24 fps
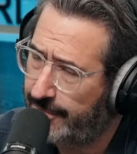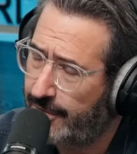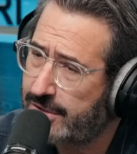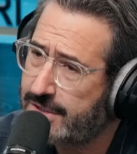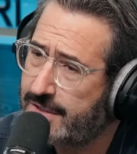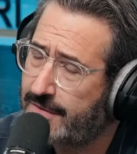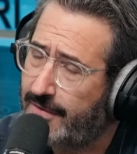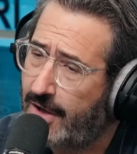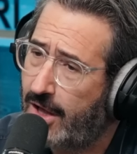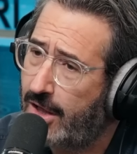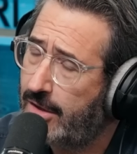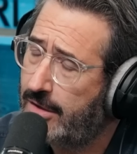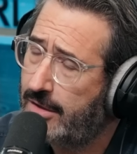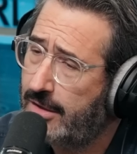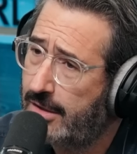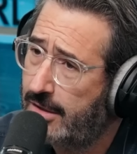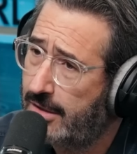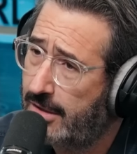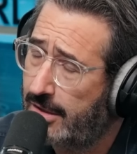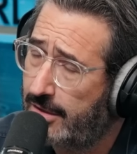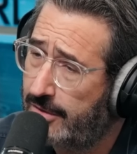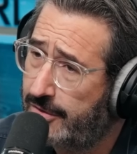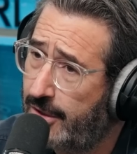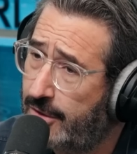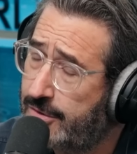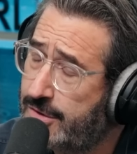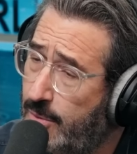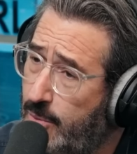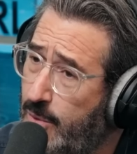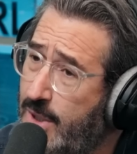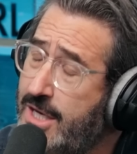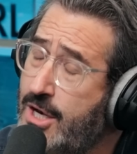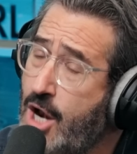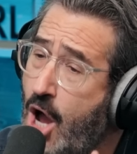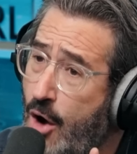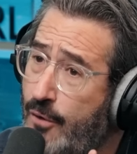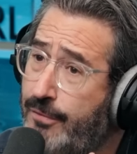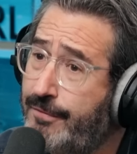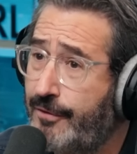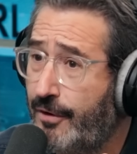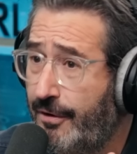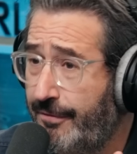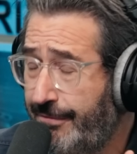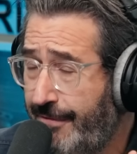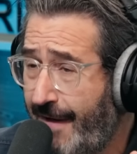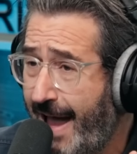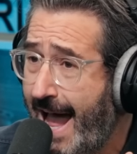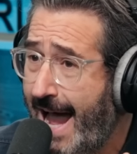First of all, but if you're asking, we know for
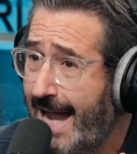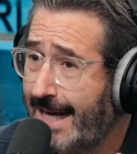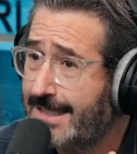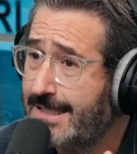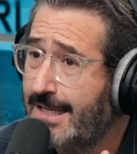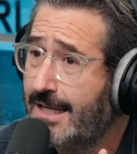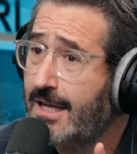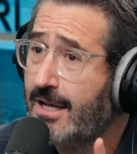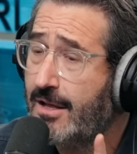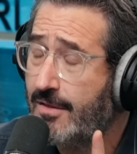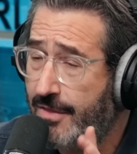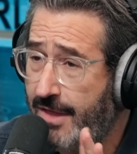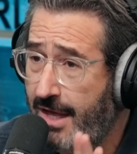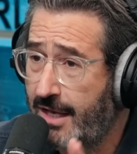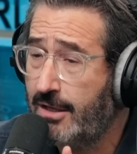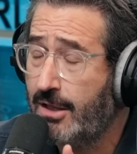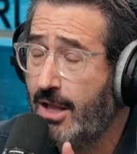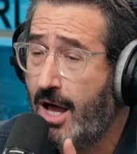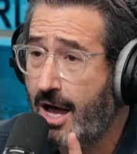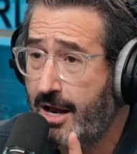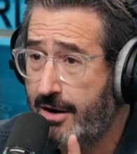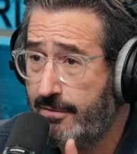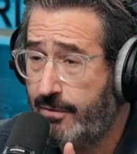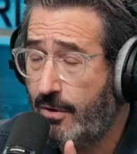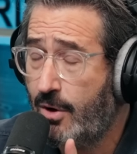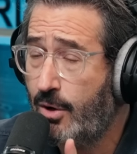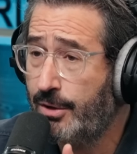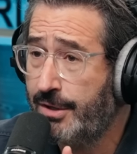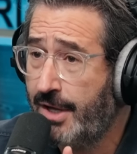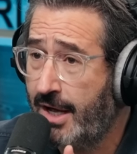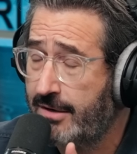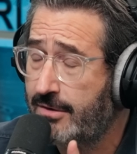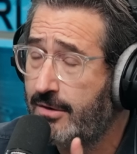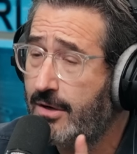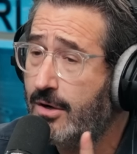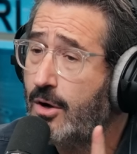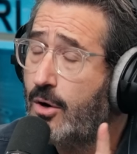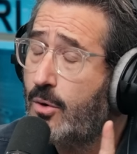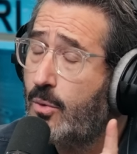a fact. If you're asking, a lot for, of hold on.